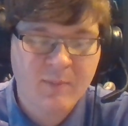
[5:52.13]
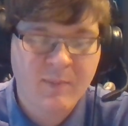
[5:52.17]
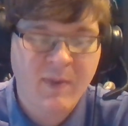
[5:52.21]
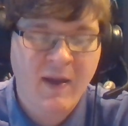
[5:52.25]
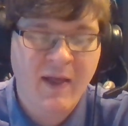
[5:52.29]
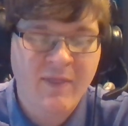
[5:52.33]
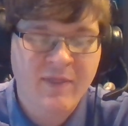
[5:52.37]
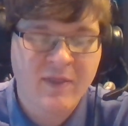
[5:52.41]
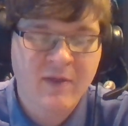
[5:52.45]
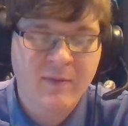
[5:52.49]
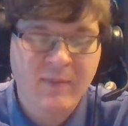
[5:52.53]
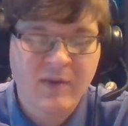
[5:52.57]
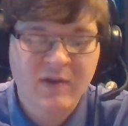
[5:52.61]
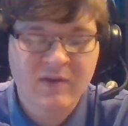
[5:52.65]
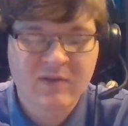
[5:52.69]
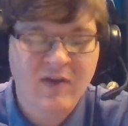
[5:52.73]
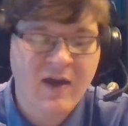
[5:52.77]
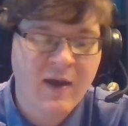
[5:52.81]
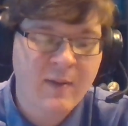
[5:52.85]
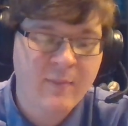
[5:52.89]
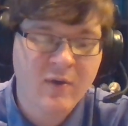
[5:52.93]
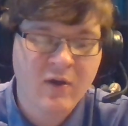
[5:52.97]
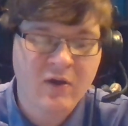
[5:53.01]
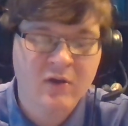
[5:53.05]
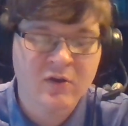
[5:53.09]
But in the
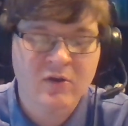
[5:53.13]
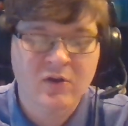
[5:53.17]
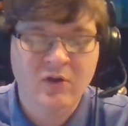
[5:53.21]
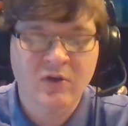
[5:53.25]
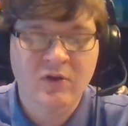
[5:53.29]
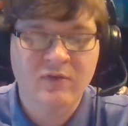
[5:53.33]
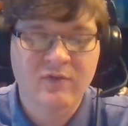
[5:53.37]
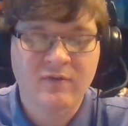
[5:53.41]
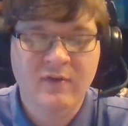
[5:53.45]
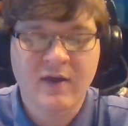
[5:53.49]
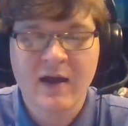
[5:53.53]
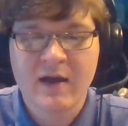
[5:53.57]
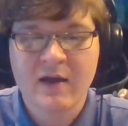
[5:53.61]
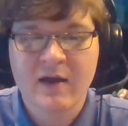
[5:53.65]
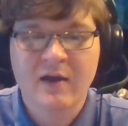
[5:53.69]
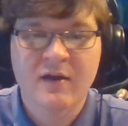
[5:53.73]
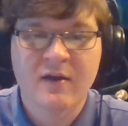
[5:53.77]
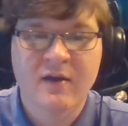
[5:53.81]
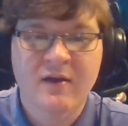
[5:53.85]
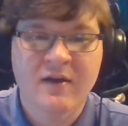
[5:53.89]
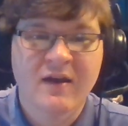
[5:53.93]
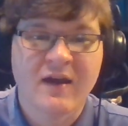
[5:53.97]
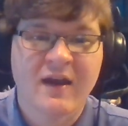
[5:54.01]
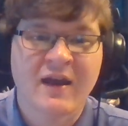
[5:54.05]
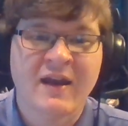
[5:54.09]
meantime, good luck
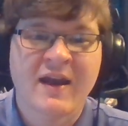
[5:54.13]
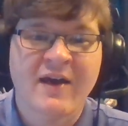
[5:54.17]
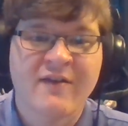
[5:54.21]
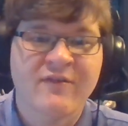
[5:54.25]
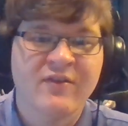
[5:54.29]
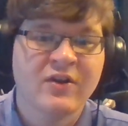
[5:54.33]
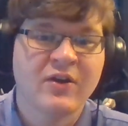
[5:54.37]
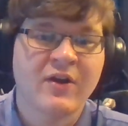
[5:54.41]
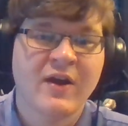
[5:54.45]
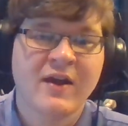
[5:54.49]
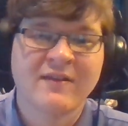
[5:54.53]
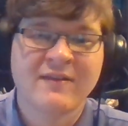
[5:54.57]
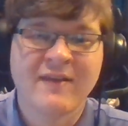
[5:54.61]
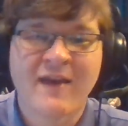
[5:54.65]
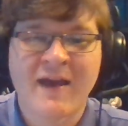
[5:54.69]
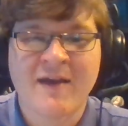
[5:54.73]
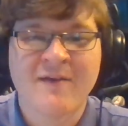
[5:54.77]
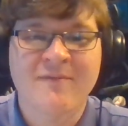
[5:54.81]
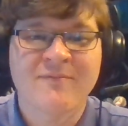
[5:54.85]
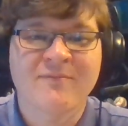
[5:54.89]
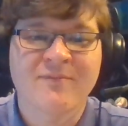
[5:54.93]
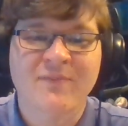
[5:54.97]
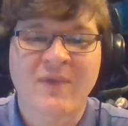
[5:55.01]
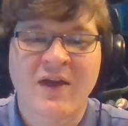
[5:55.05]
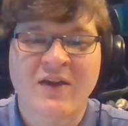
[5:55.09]
and have a great
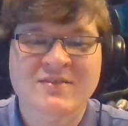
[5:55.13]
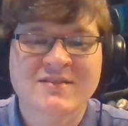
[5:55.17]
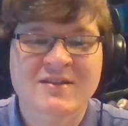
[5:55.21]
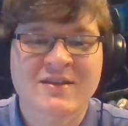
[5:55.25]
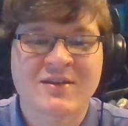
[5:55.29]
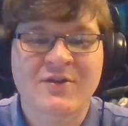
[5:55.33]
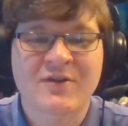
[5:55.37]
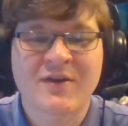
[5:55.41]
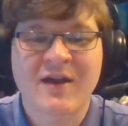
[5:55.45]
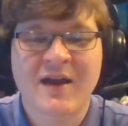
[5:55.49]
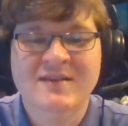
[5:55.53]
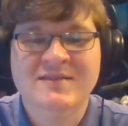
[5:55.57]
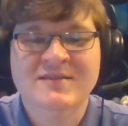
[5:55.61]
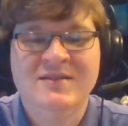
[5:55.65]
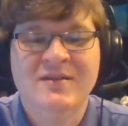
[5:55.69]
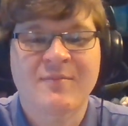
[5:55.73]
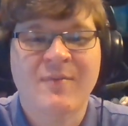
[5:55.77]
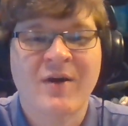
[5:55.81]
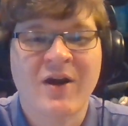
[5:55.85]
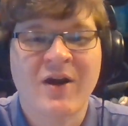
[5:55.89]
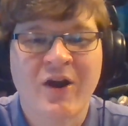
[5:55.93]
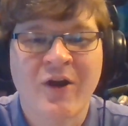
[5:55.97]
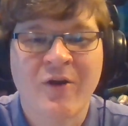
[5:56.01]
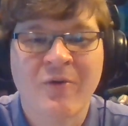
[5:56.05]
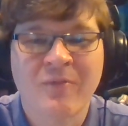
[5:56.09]
day. I'll see you guys
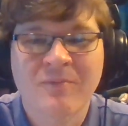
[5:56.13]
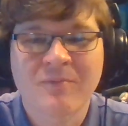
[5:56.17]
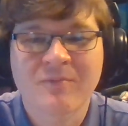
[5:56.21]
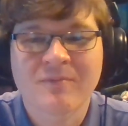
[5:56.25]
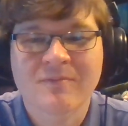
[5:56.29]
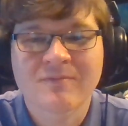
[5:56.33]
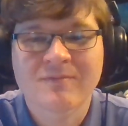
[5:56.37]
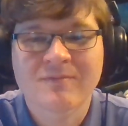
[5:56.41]
tomorrow.